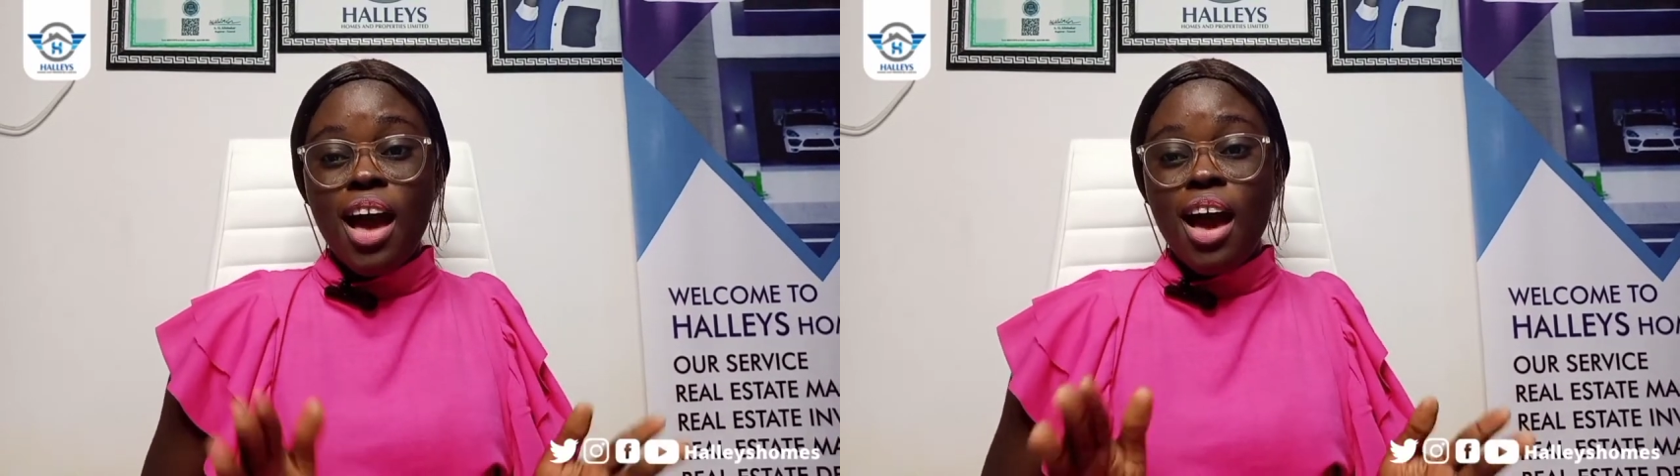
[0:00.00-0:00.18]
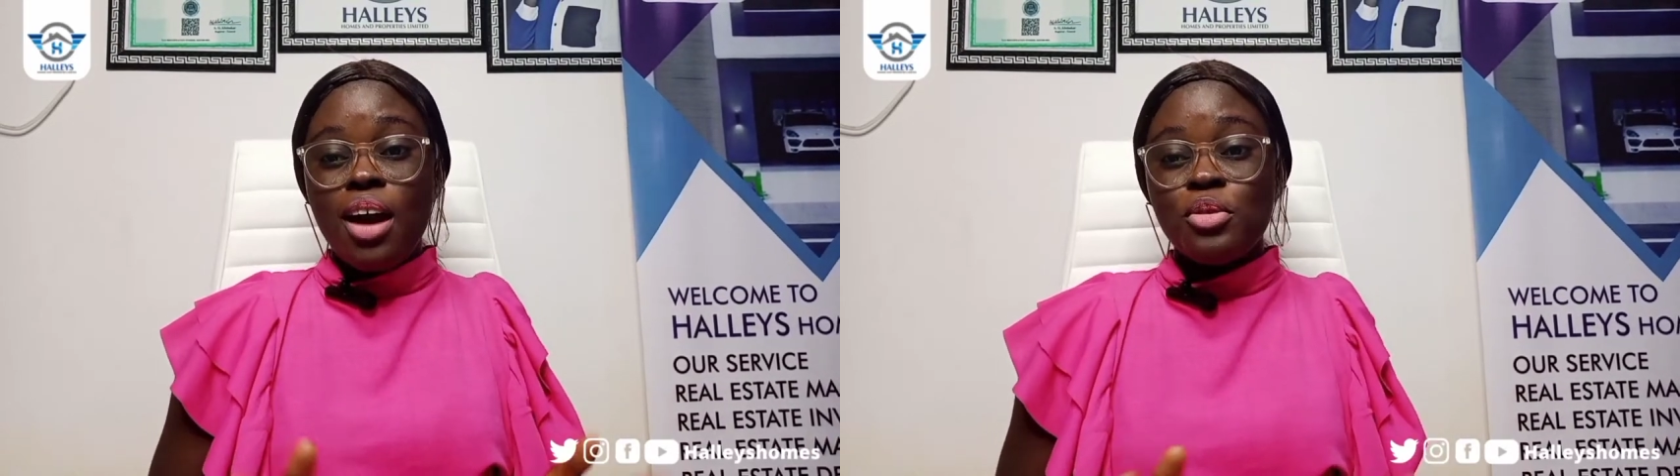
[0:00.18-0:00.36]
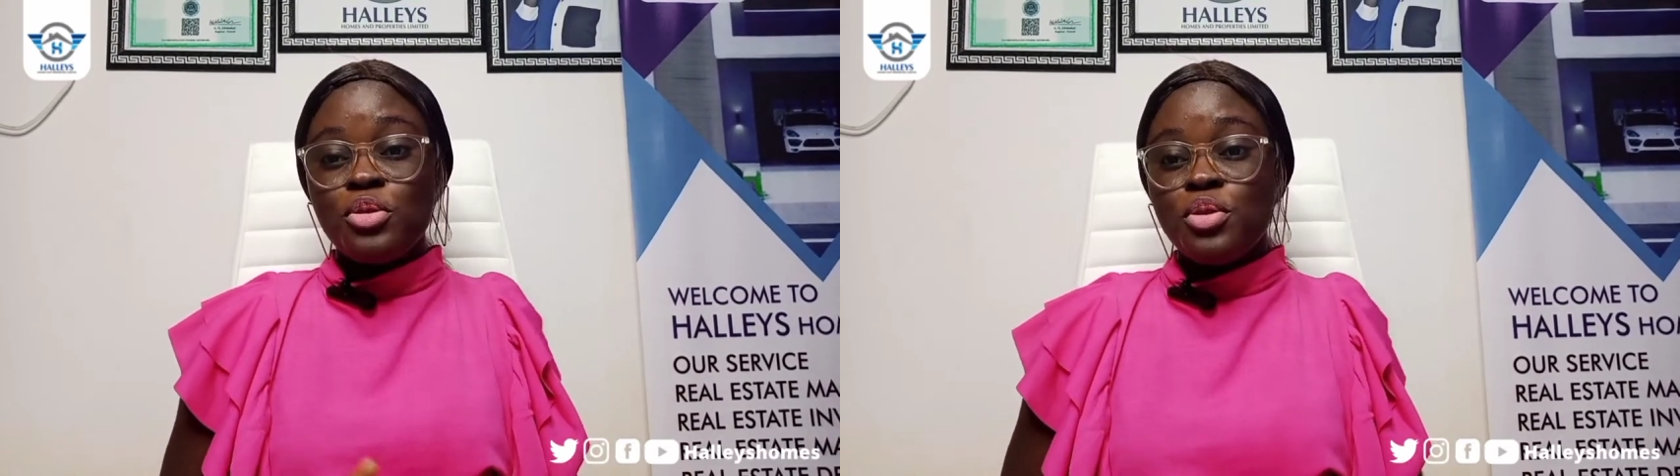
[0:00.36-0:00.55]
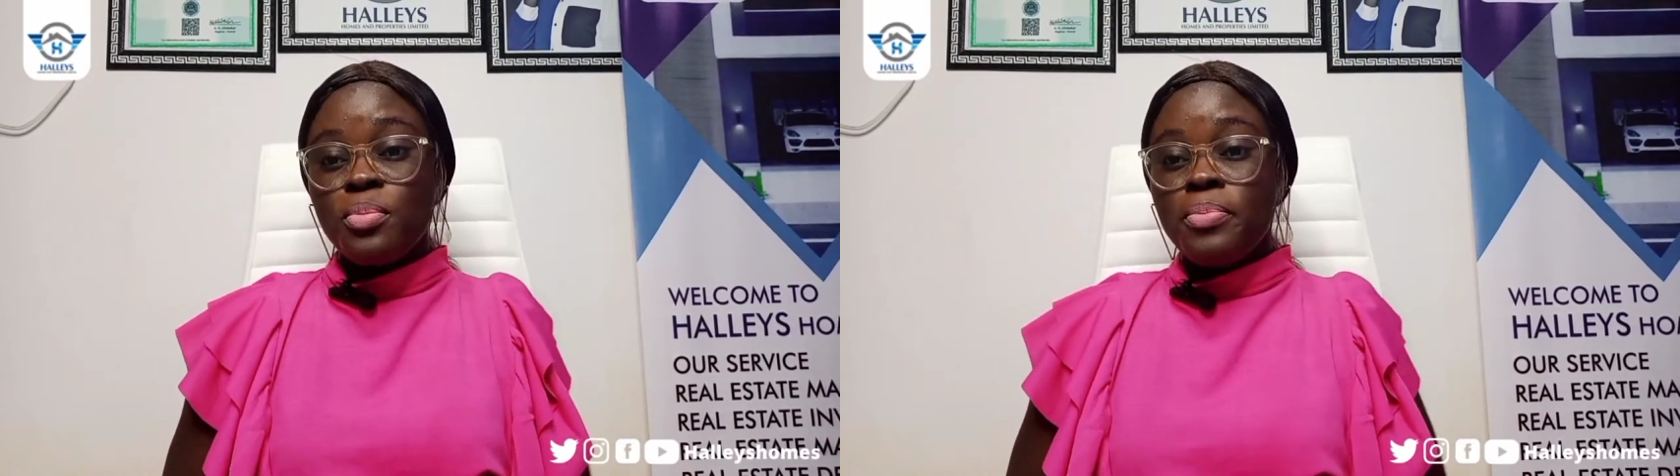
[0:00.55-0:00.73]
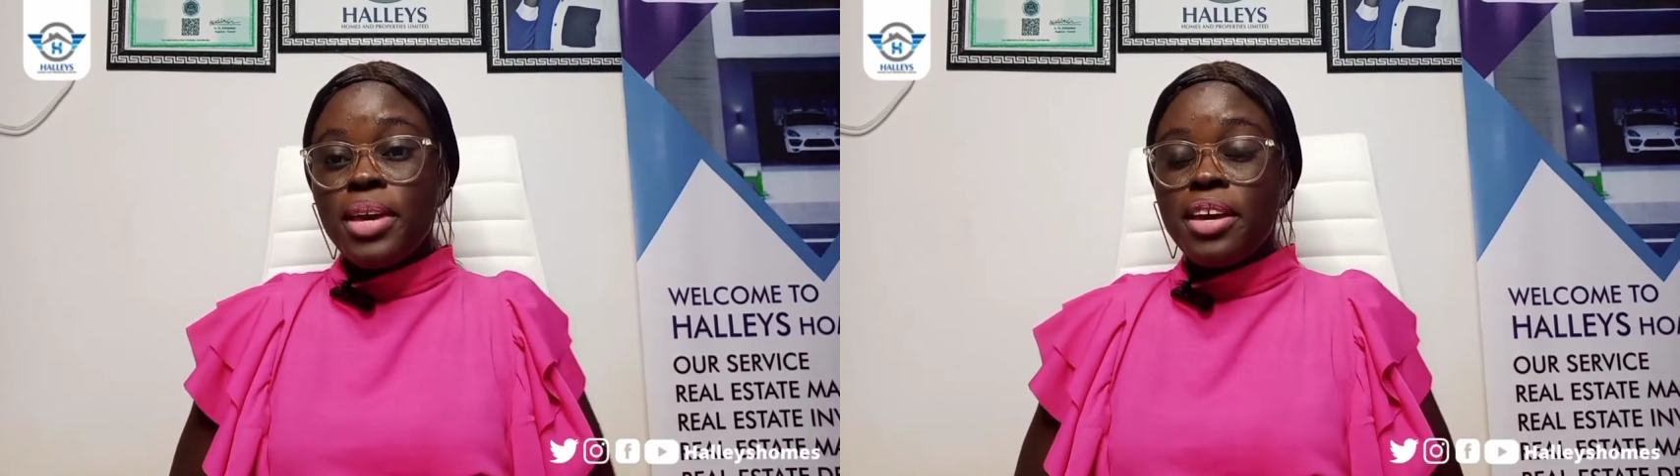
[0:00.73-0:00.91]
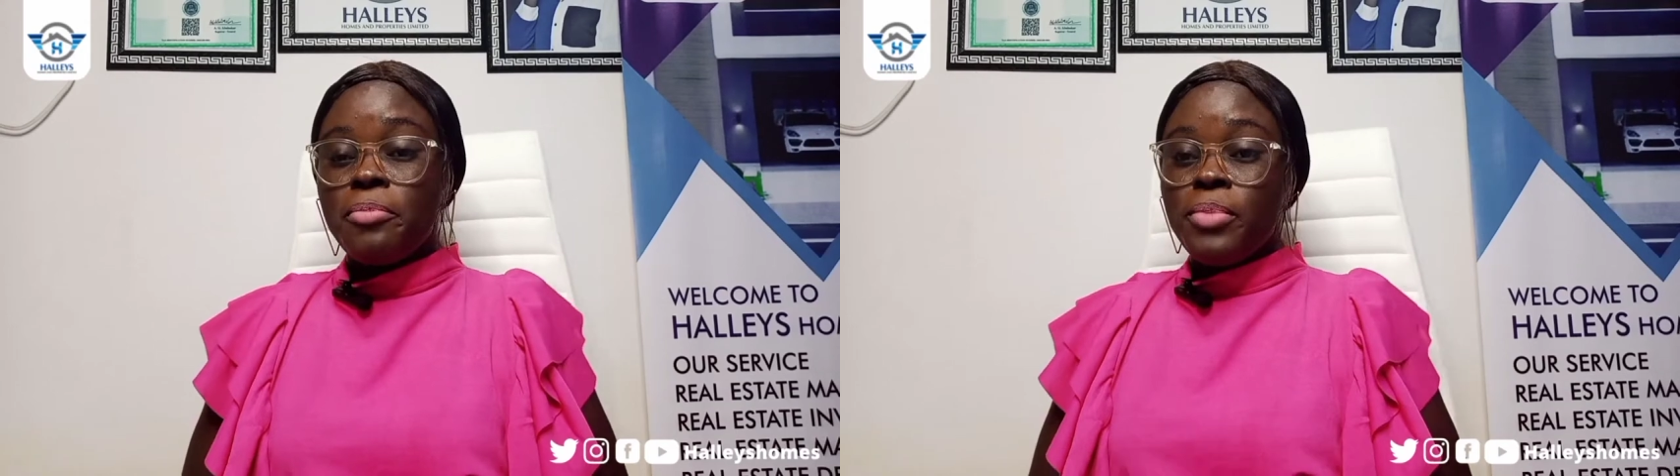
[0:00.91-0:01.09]
how to
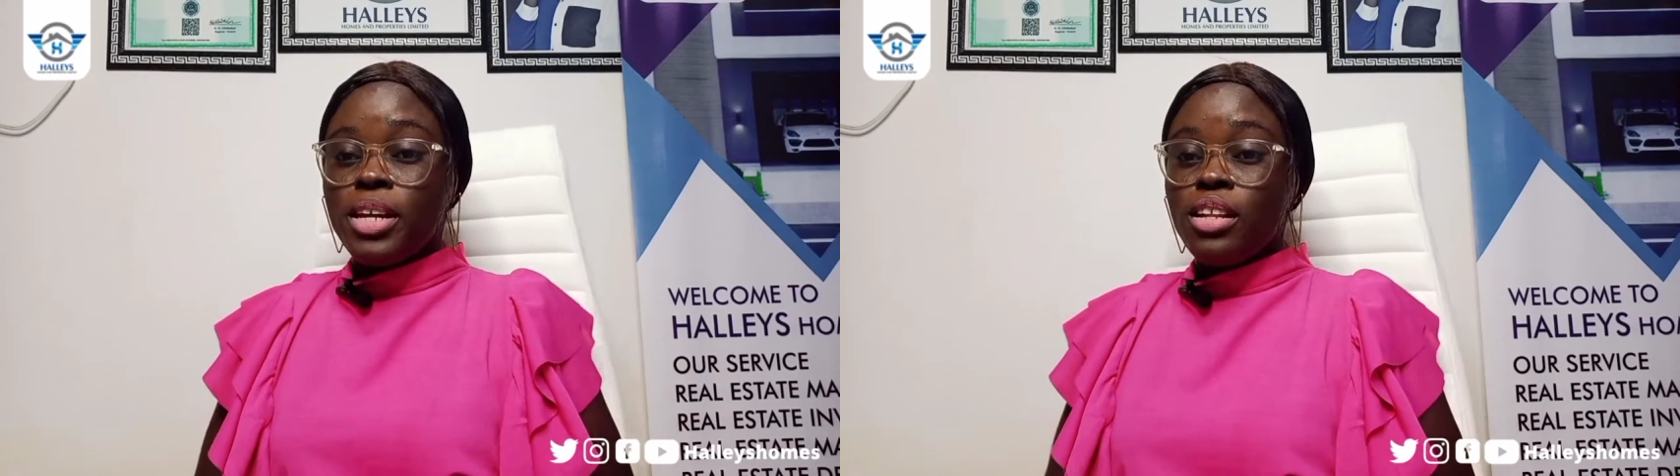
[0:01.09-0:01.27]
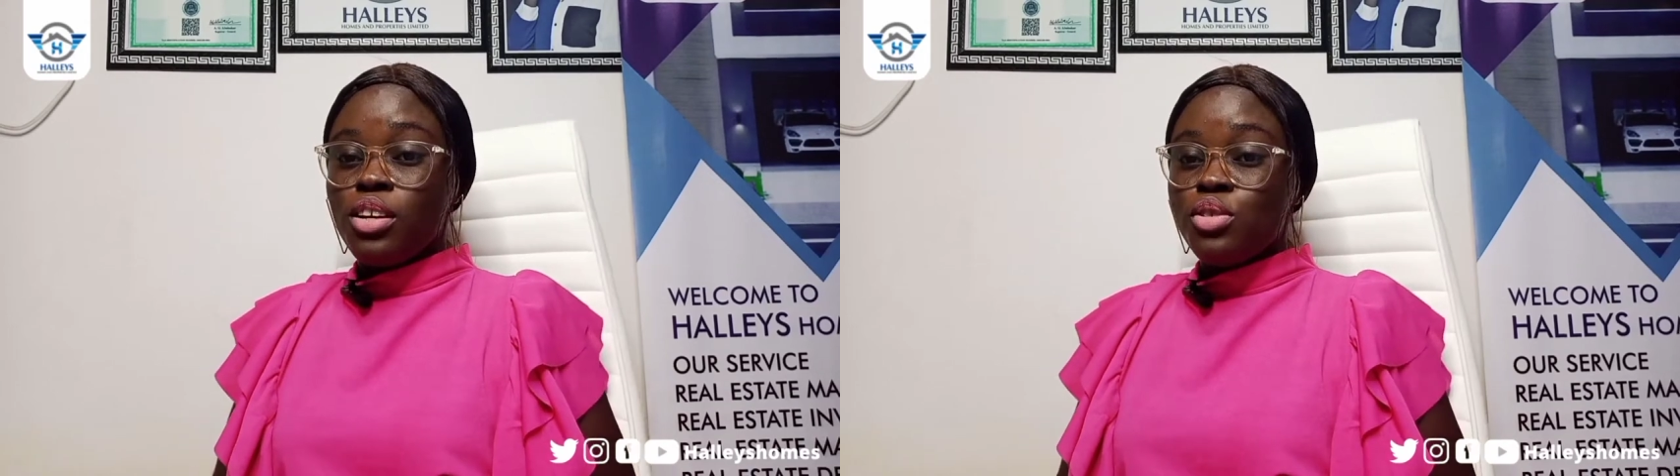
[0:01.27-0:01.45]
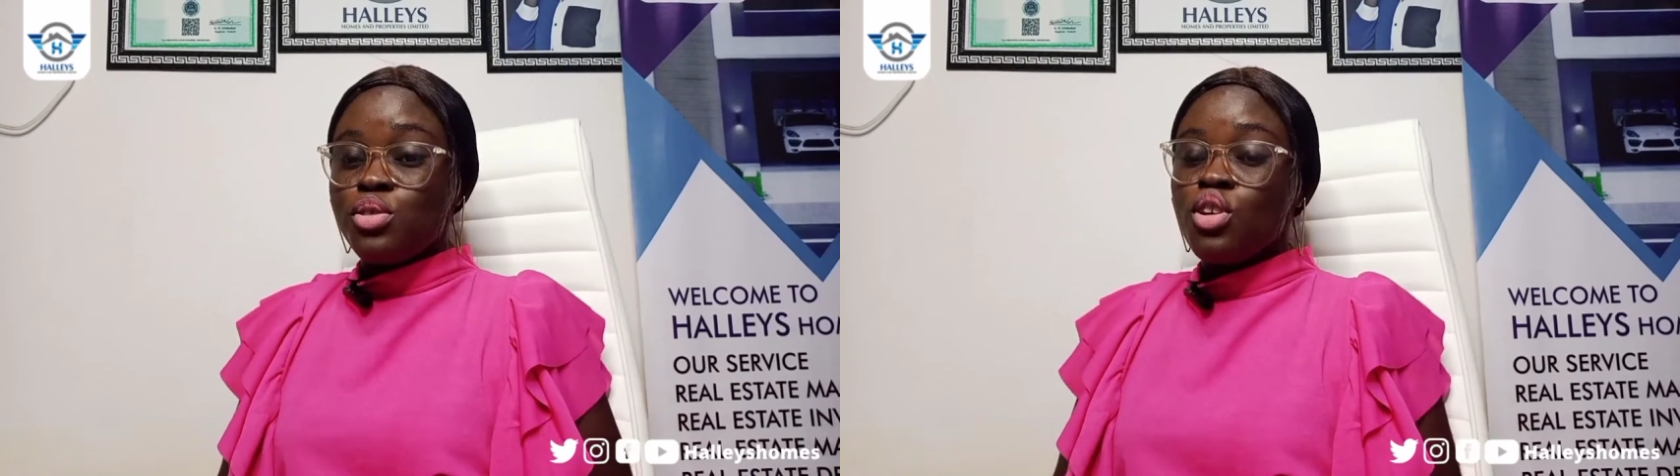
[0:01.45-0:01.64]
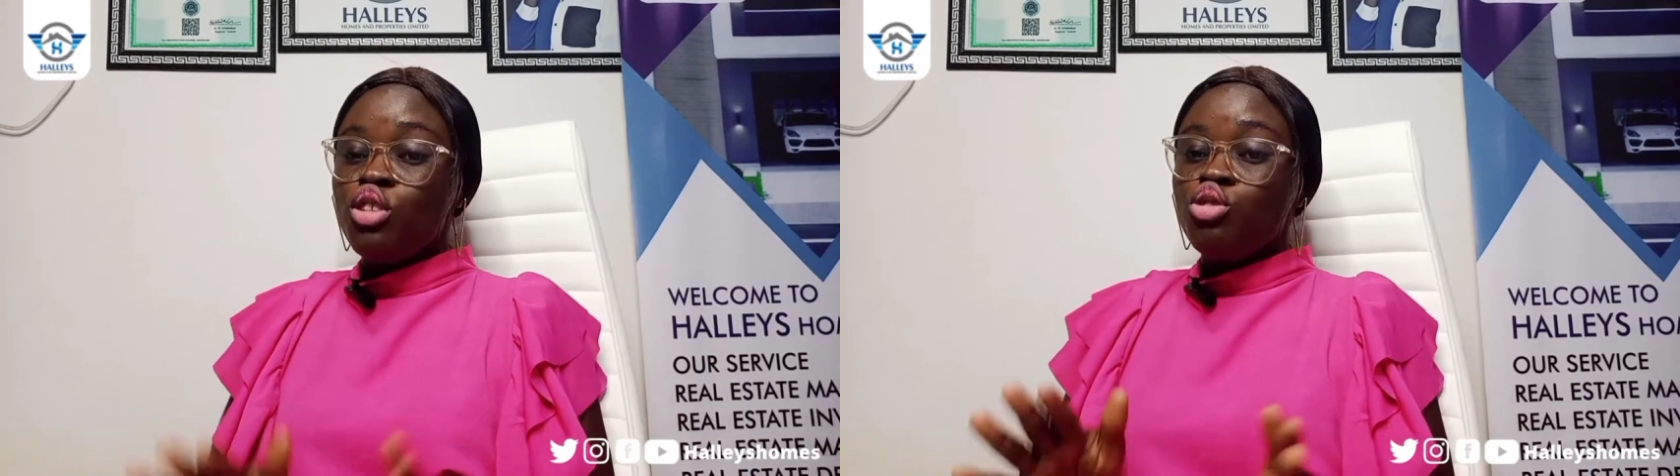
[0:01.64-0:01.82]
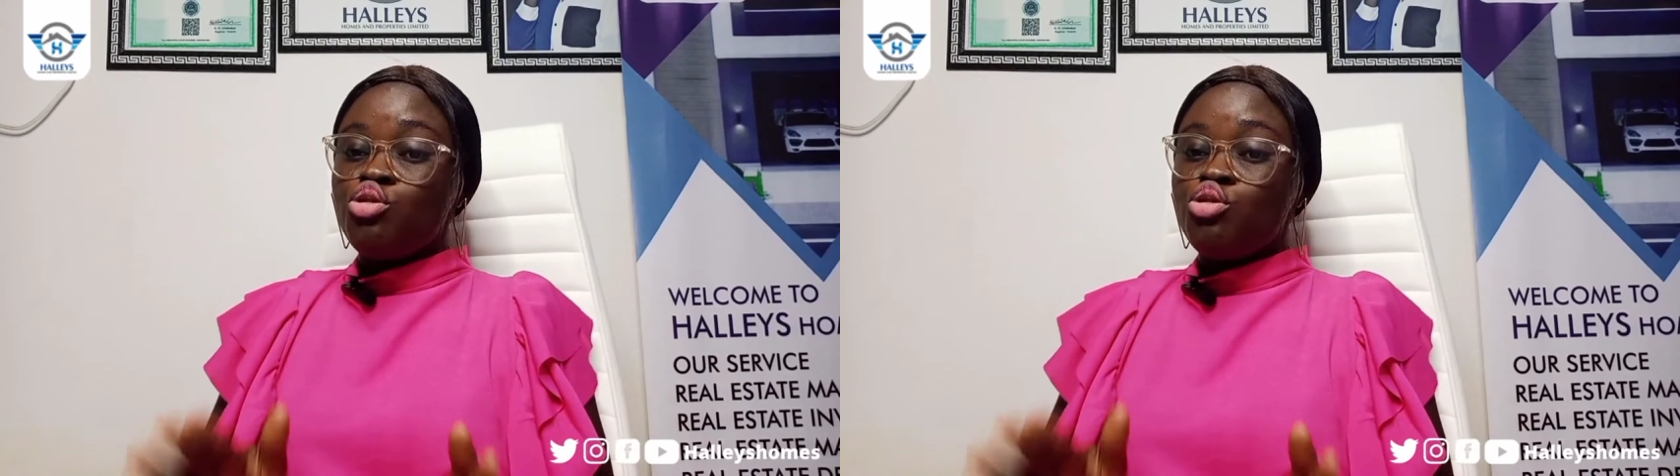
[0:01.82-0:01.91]
make millions